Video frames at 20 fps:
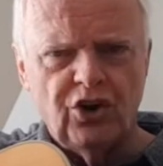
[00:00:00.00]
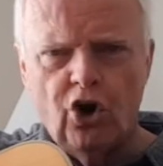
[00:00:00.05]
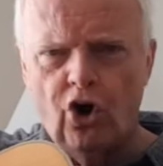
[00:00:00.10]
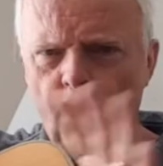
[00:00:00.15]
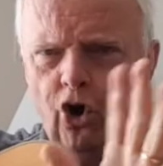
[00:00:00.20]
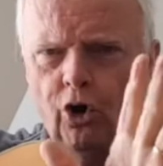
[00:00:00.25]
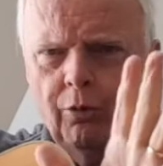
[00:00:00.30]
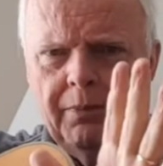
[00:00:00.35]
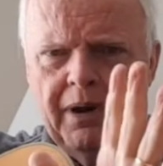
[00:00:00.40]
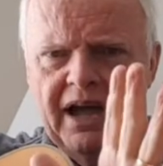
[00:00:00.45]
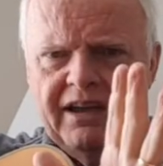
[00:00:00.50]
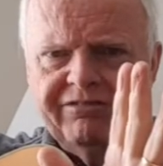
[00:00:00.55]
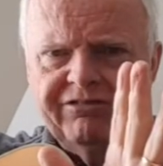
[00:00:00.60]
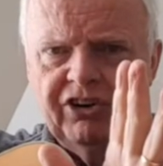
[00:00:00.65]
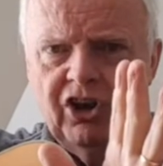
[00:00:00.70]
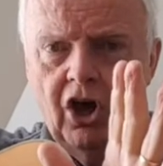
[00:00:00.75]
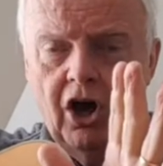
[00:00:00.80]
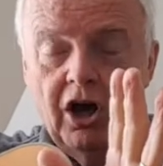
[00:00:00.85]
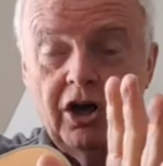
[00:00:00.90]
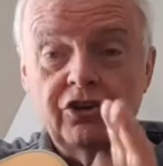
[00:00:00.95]
all my
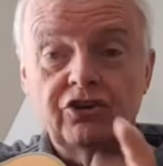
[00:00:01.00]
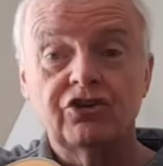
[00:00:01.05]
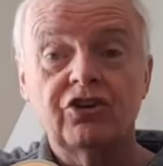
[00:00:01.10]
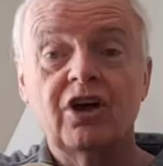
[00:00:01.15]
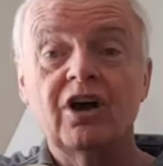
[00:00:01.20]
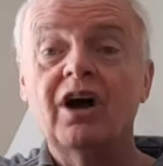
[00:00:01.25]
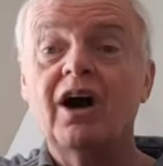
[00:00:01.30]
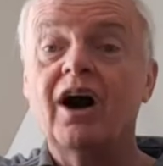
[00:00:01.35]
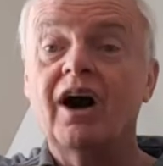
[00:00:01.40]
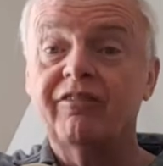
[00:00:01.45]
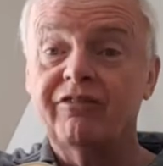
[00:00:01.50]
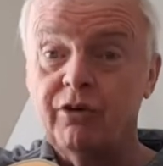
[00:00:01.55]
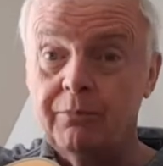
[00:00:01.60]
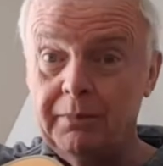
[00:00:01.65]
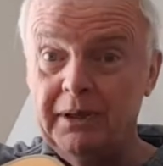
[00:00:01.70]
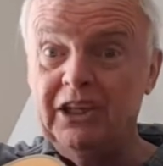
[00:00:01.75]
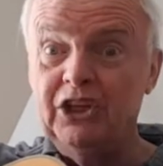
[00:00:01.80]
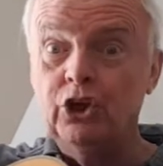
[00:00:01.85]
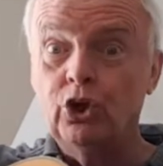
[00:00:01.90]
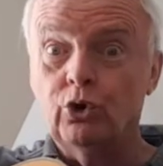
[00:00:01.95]
flaws of a
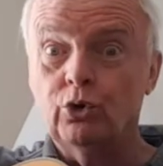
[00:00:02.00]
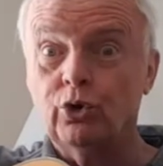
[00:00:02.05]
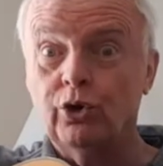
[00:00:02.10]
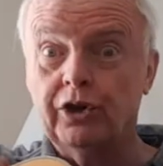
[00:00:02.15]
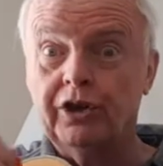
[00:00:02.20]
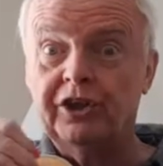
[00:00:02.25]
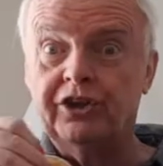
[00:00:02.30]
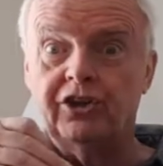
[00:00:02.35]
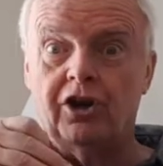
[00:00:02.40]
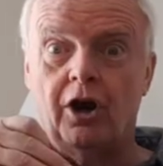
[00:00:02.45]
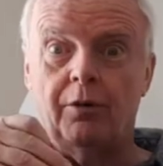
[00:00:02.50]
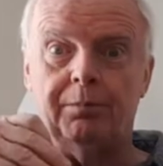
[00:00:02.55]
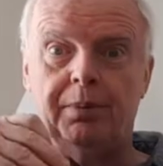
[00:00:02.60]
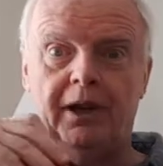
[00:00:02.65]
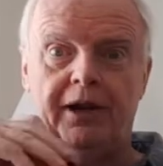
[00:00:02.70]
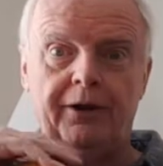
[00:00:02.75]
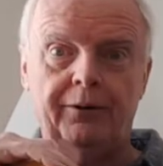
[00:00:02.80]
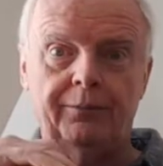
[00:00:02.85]
mediocre guitar player.